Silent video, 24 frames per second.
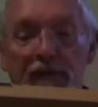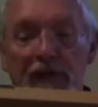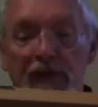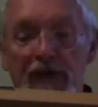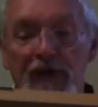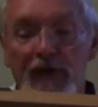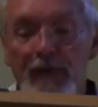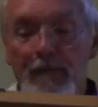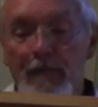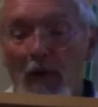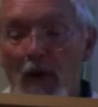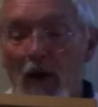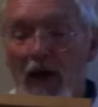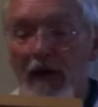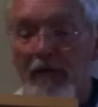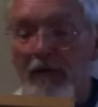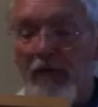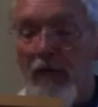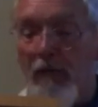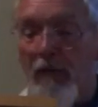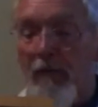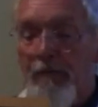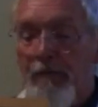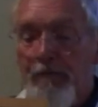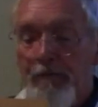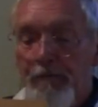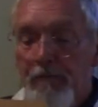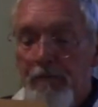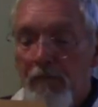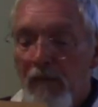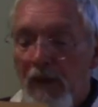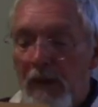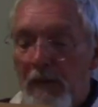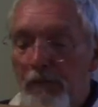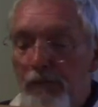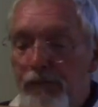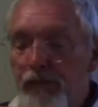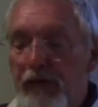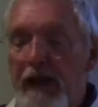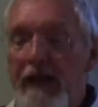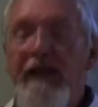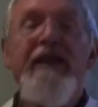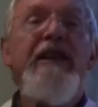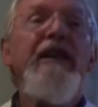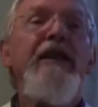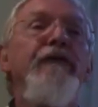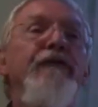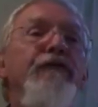of a spiral
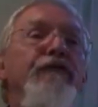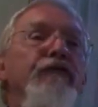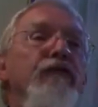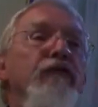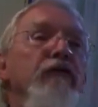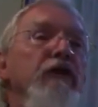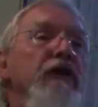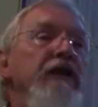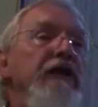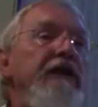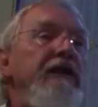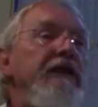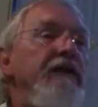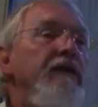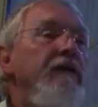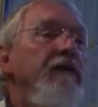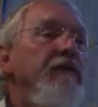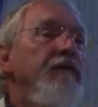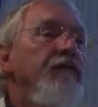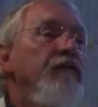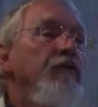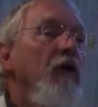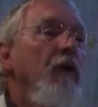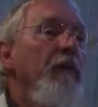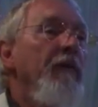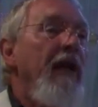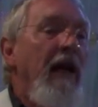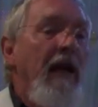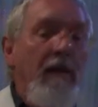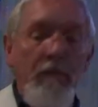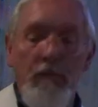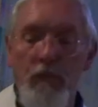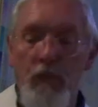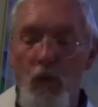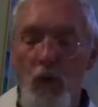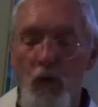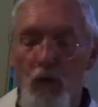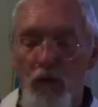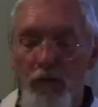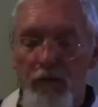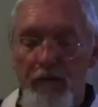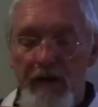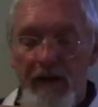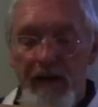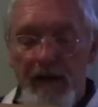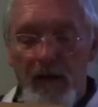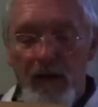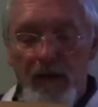breaking free from that
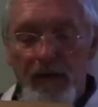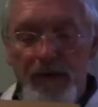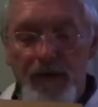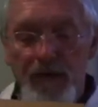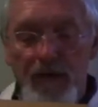boring